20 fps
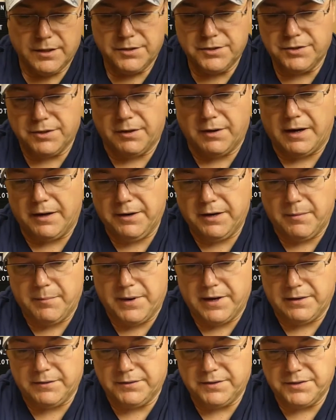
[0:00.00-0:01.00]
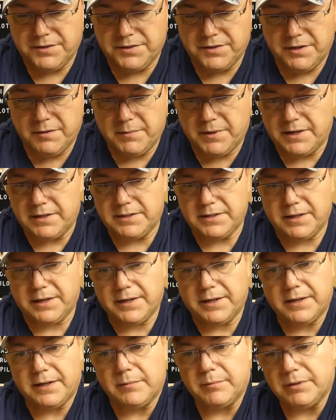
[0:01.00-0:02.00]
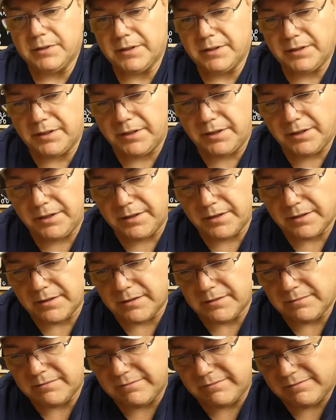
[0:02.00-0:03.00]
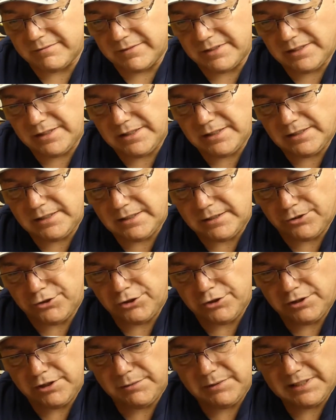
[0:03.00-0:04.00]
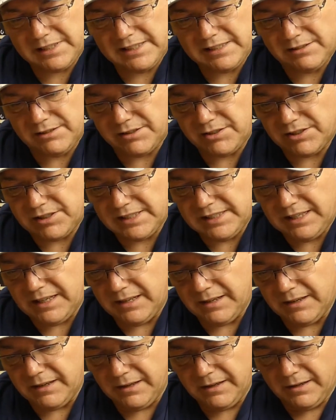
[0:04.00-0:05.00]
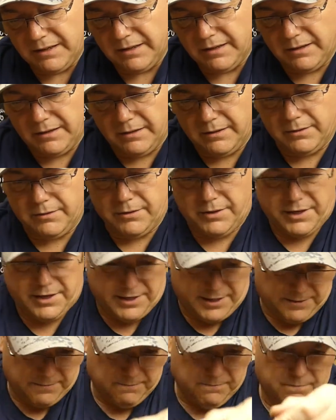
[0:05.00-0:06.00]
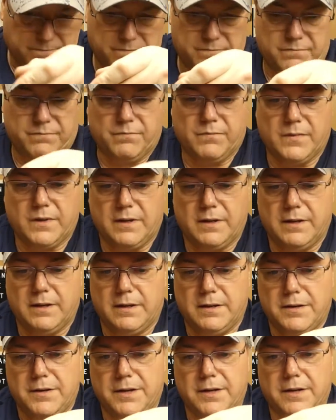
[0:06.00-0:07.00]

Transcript: So I'm going to mount this in my tablet here, and then I'll show you what that looks like. Okay, and